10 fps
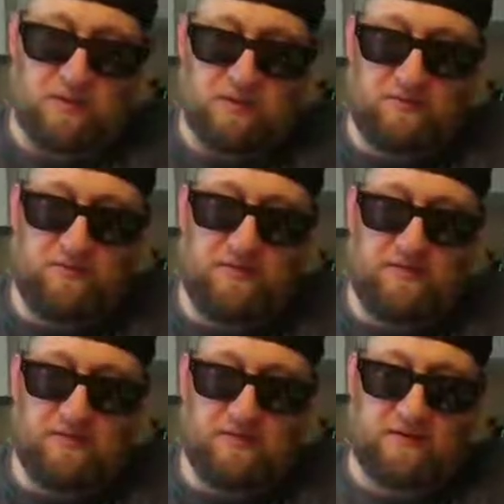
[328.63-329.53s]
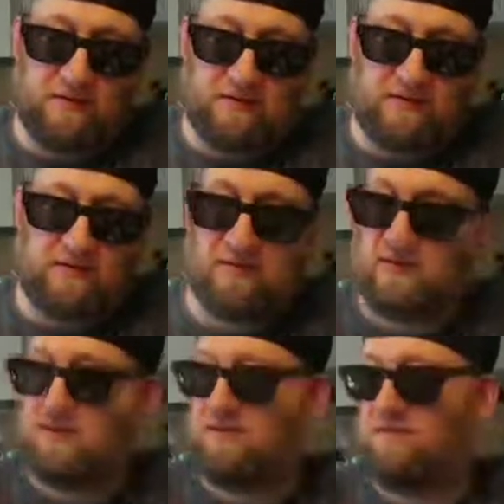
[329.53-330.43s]
So yeah, that's
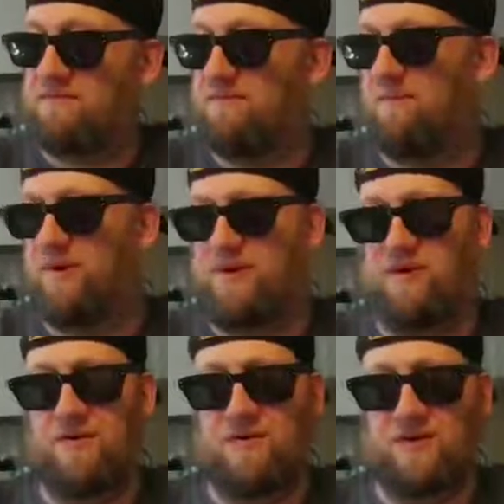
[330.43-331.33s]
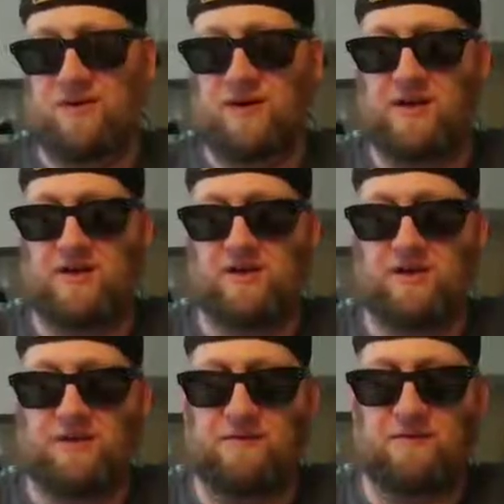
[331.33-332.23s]
kind of weird because I
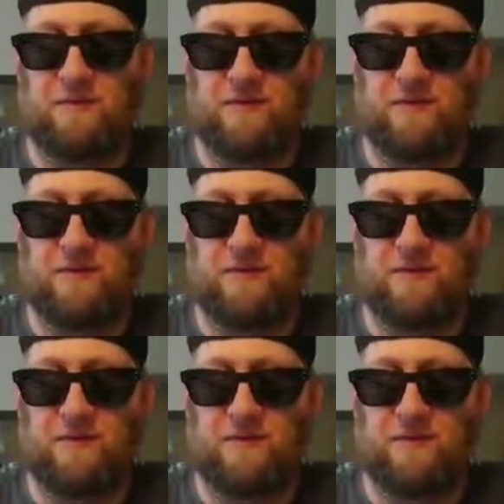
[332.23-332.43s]
actually